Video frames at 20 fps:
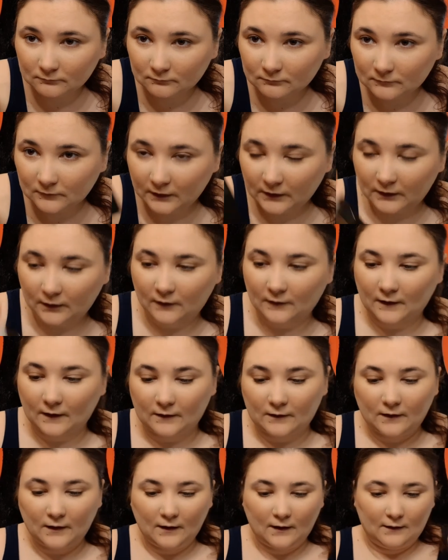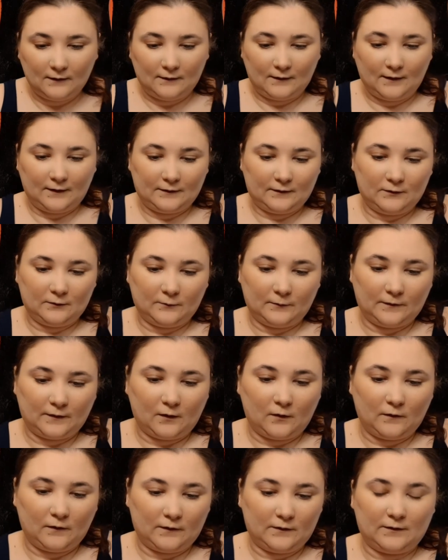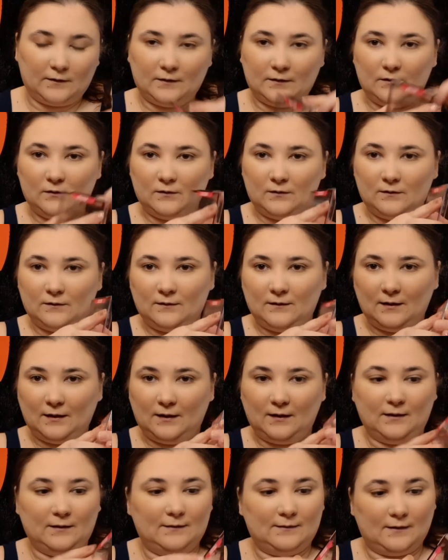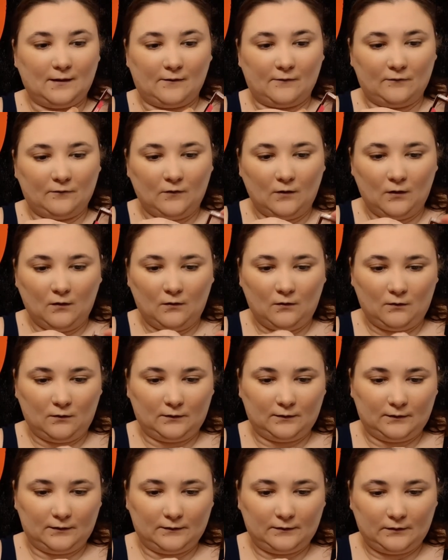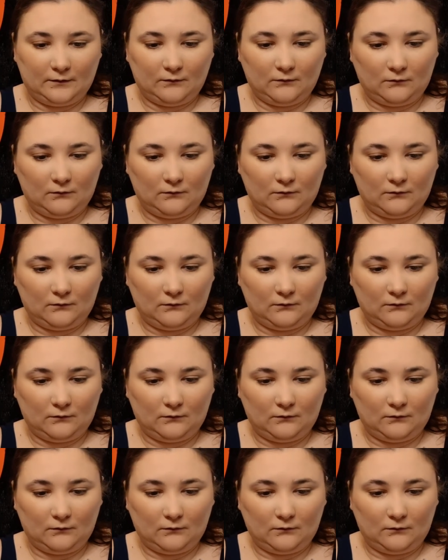Look at all that. Not to do with all this sticky stuff on it.